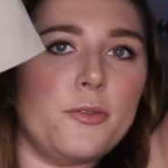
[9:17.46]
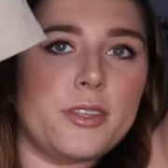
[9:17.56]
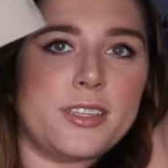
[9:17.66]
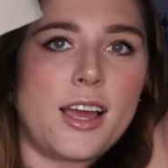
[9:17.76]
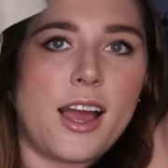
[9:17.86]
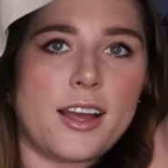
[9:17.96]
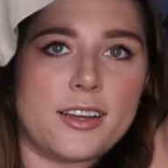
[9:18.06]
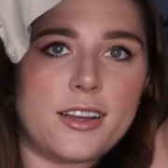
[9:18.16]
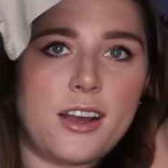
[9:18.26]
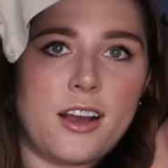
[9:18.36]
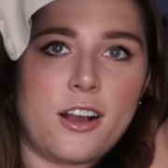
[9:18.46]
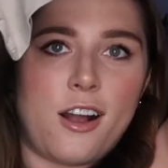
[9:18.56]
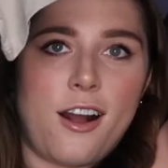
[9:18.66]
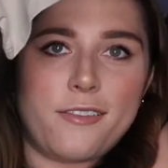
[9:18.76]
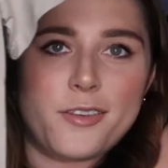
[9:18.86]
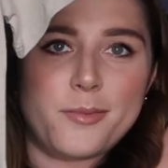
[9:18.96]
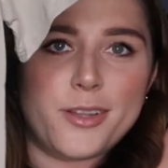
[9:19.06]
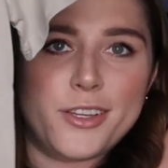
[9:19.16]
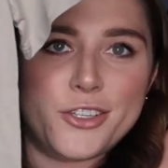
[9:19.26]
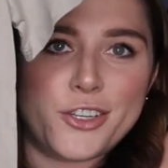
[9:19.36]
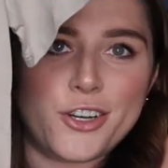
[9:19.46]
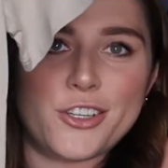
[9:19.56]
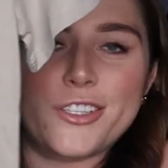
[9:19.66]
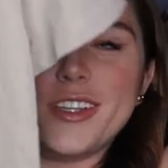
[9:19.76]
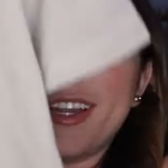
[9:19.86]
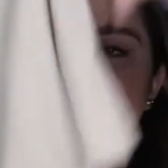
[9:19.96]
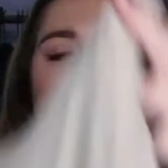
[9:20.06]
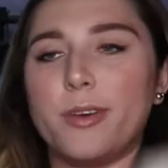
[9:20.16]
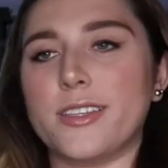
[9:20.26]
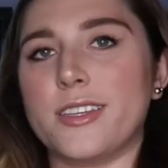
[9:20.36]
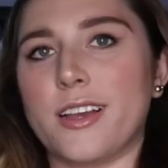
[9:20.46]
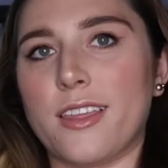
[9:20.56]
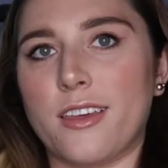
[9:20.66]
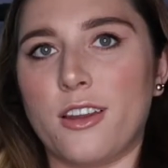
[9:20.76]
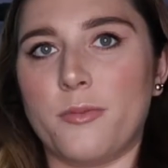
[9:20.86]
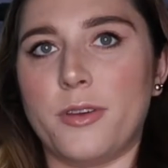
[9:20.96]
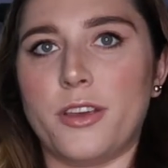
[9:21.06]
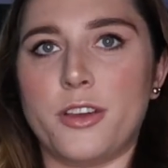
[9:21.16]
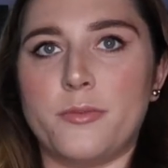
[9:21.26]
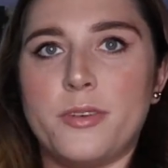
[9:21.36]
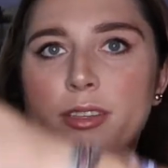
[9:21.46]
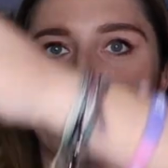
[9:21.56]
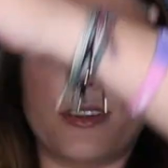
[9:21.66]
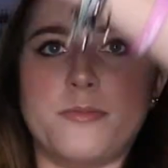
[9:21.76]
with tag coffee please shirt. Just a nice basic. I thought it would be a good piece for